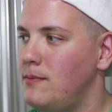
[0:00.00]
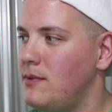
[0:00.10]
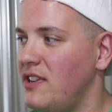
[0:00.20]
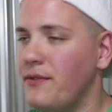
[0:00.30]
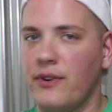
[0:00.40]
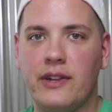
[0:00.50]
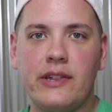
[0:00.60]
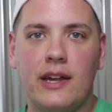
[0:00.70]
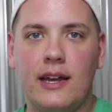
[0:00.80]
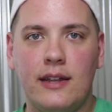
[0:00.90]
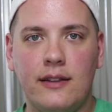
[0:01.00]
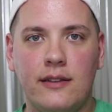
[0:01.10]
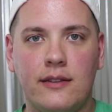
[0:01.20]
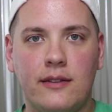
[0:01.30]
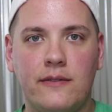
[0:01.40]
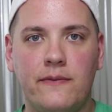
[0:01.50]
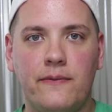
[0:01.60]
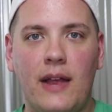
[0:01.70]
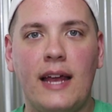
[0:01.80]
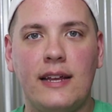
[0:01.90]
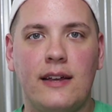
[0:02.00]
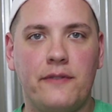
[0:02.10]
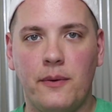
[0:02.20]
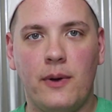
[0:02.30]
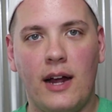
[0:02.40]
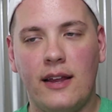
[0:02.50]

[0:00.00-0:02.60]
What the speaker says: deliveries and flying everywhere.